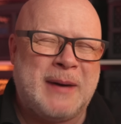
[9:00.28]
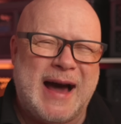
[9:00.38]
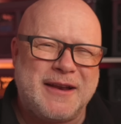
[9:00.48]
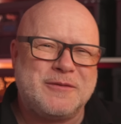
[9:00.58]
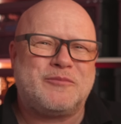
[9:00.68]

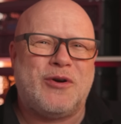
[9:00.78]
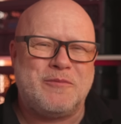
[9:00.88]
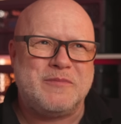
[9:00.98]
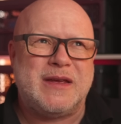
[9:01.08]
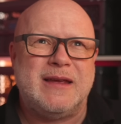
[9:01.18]
Part of the
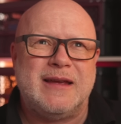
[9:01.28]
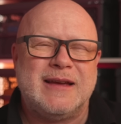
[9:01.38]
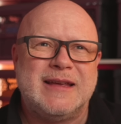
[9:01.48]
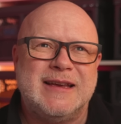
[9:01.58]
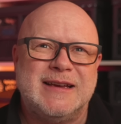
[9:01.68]
problem
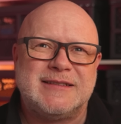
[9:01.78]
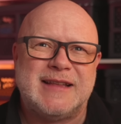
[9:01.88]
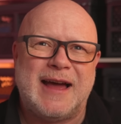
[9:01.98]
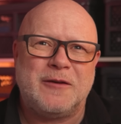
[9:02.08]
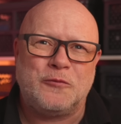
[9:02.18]
here is
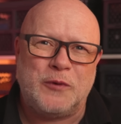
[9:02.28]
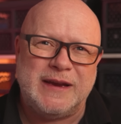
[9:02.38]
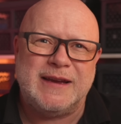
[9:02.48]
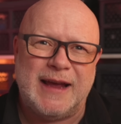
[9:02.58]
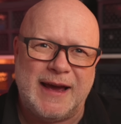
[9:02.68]
that
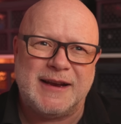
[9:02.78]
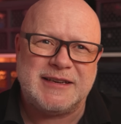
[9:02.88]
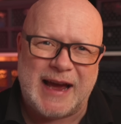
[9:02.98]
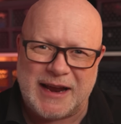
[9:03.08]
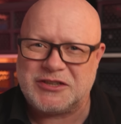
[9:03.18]
we get
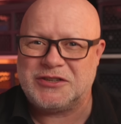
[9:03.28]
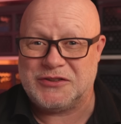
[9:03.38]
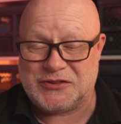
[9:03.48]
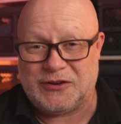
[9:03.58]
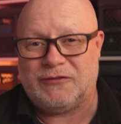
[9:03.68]
attached to
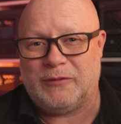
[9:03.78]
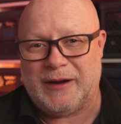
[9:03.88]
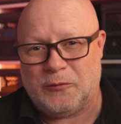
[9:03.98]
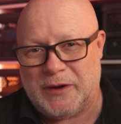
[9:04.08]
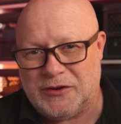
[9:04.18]
the
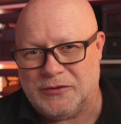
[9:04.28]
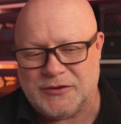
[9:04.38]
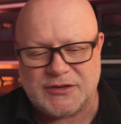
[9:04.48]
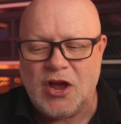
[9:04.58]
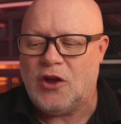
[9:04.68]
software we
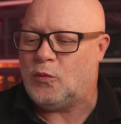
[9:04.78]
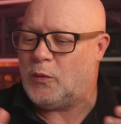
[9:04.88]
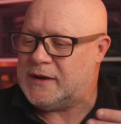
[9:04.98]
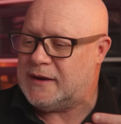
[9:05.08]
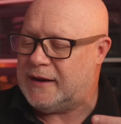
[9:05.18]
use.
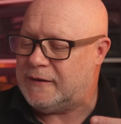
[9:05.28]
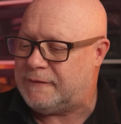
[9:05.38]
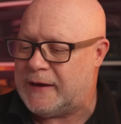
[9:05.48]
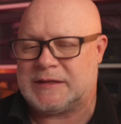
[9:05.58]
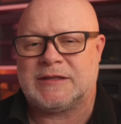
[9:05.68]
We
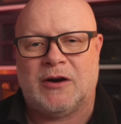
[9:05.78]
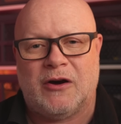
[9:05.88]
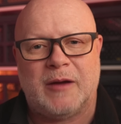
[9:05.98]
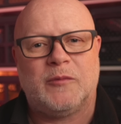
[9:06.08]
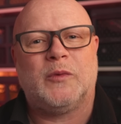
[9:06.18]
invest
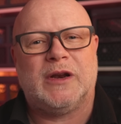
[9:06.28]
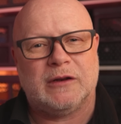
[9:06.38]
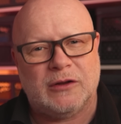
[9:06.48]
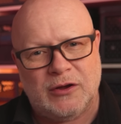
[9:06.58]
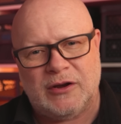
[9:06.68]
time and we
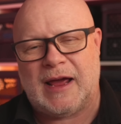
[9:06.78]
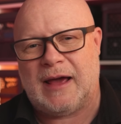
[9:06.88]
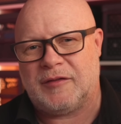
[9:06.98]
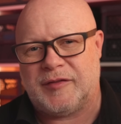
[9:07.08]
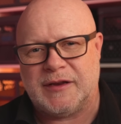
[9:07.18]
learn
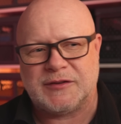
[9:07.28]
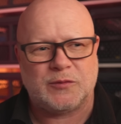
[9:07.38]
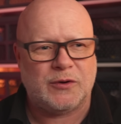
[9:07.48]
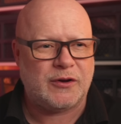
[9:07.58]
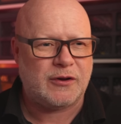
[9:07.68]
how things
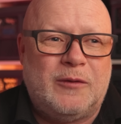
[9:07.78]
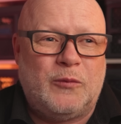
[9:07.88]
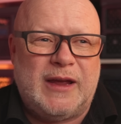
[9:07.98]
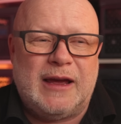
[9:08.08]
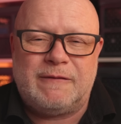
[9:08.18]
work and
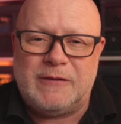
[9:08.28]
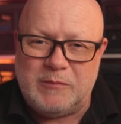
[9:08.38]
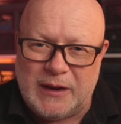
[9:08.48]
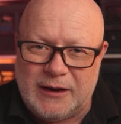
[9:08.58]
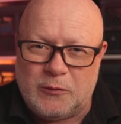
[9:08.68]
we get
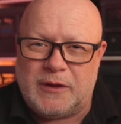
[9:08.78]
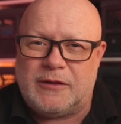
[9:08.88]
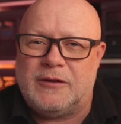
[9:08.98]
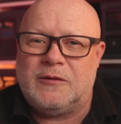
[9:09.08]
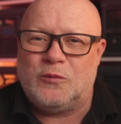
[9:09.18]
familiar with
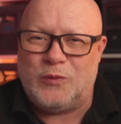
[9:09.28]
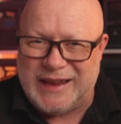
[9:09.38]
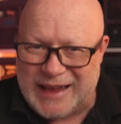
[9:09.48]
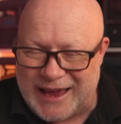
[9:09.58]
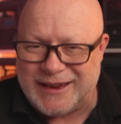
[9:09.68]
it and we
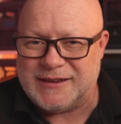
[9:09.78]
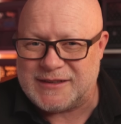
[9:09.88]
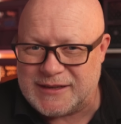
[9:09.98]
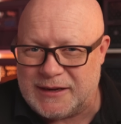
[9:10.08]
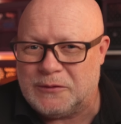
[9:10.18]
gain
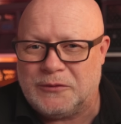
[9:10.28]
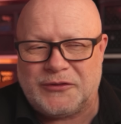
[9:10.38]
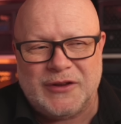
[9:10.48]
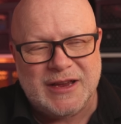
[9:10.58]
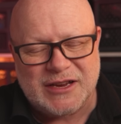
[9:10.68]

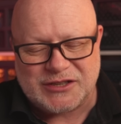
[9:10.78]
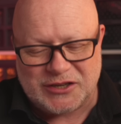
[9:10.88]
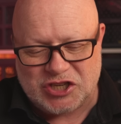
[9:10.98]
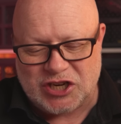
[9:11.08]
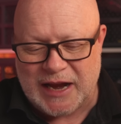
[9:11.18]
skills. So
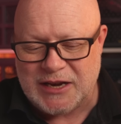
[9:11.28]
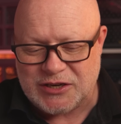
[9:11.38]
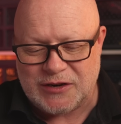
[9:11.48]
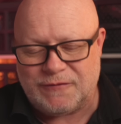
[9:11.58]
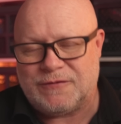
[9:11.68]

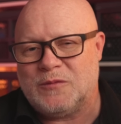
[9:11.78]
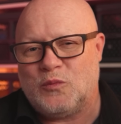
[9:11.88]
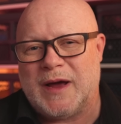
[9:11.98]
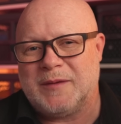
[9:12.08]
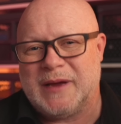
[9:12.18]
changing from
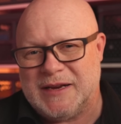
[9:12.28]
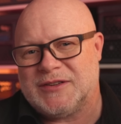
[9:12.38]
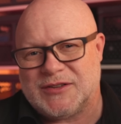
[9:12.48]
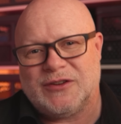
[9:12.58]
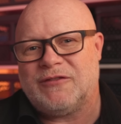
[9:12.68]
one piece
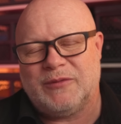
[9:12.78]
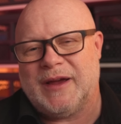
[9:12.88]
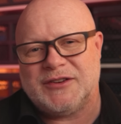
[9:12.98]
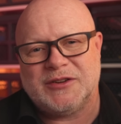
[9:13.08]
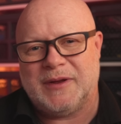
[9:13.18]
of
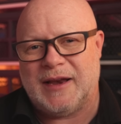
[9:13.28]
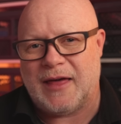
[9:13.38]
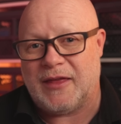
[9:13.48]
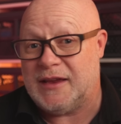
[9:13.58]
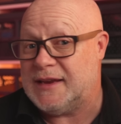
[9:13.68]
software to
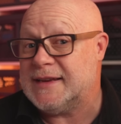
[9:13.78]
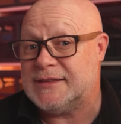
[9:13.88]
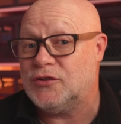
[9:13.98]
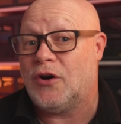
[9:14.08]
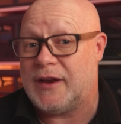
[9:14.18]
another
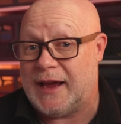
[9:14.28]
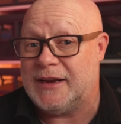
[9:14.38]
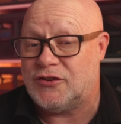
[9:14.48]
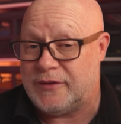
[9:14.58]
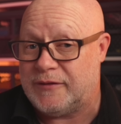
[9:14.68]
is not a
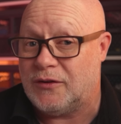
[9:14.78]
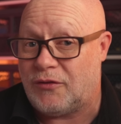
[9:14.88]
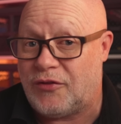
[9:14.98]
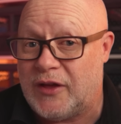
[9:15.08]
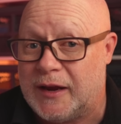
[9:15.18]
trivial
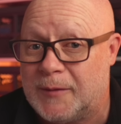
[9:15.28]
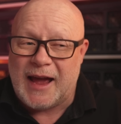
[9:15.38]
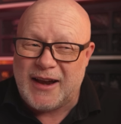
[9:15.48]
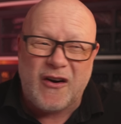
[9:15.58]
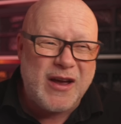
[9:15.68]
thing.
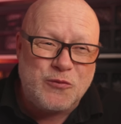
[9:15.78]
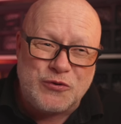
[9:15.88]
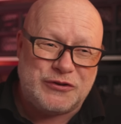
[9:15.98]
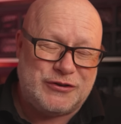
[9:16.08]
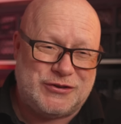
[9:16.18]
And I
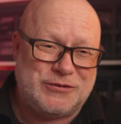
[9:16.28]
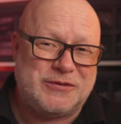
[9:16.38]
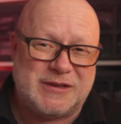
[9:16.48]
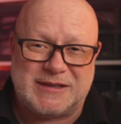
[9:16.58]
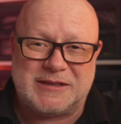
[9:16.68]
wouldn't do
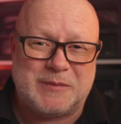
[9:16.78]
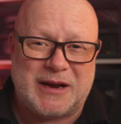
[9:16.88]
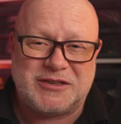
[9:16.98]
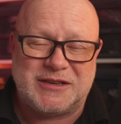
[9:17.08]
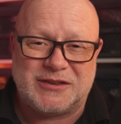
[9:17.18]
this as
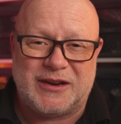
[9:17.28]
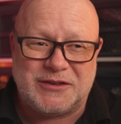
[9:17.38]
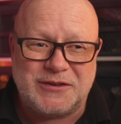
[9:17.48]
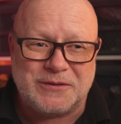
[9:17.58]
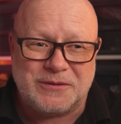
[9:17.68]
much as I
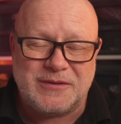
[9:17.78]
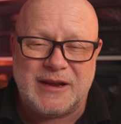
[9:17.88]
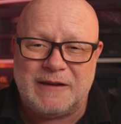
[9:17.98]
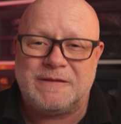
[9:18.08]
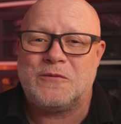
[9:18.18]
do
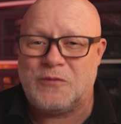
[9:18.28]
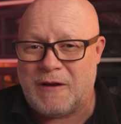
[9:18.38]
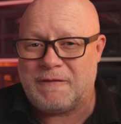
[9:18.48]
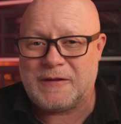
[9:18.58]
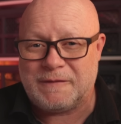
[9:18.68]
if it
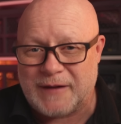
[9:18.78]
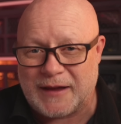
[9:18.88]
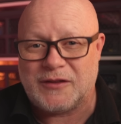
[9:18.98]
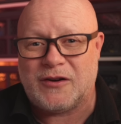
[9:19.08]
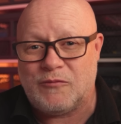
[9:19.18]
weren't for the
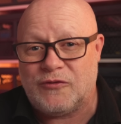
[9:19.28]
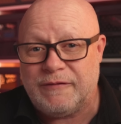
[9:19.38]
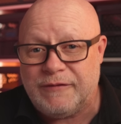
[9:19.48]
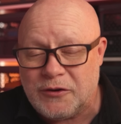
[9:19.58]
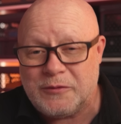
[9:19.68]
fact that I'm
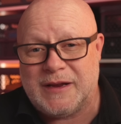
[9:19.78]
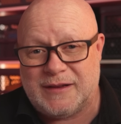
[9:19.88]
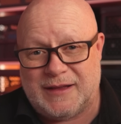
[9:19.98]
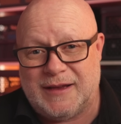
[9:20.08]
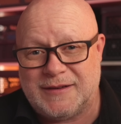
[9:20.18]
reviewing
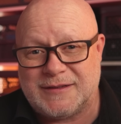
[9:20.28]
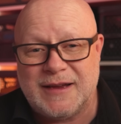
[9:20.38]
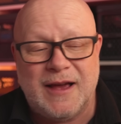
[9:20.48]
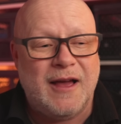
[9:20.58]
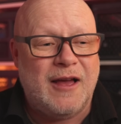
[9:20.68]
things.
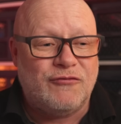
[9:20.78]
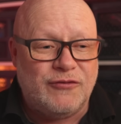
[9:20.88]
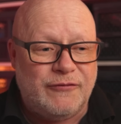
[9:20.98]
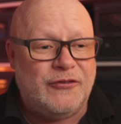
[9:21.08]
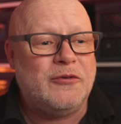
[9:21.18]

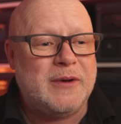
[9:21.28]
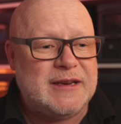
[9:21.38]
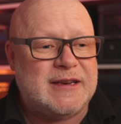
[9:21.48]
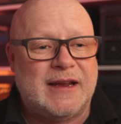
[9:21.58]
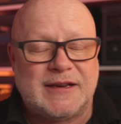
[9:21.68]
Reviewing
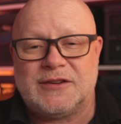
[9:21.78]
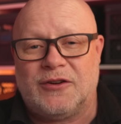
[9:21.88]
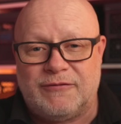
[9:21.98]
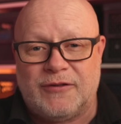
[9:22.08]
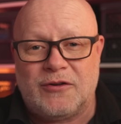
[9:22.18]
DxO
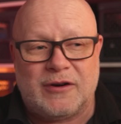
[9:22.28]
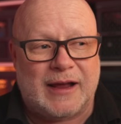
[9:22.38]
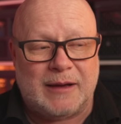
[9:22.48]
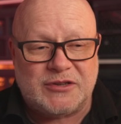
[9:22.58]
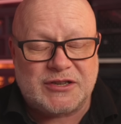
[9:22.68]

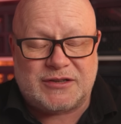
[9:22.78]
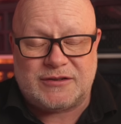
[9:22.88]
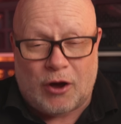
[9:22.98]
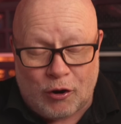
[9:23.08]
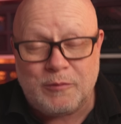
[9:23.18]
PhotoLab just
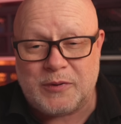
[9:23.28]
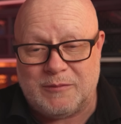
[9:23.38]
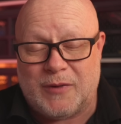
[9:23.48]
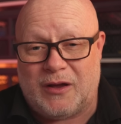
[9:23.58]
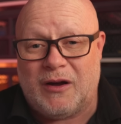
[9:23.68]

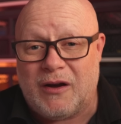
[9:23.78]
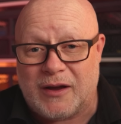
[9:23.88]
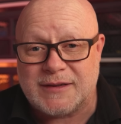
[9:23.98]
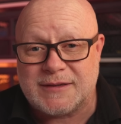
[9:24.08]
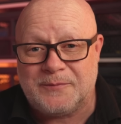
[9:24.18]
opened my
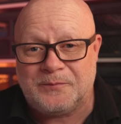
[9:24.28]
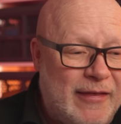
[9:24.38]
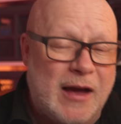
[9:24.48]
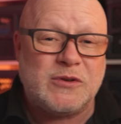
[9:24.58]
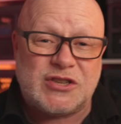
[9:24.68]
eyes. And
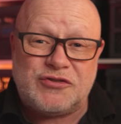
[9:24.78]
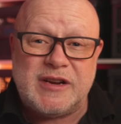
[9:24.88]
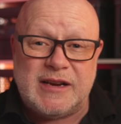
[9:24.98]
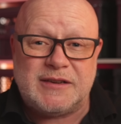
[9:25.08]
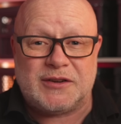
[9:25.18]
that was 3
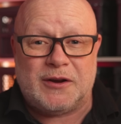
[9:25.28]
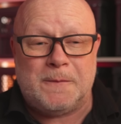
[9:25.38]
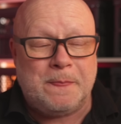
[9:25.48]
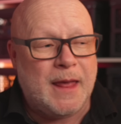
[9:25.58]
years ago.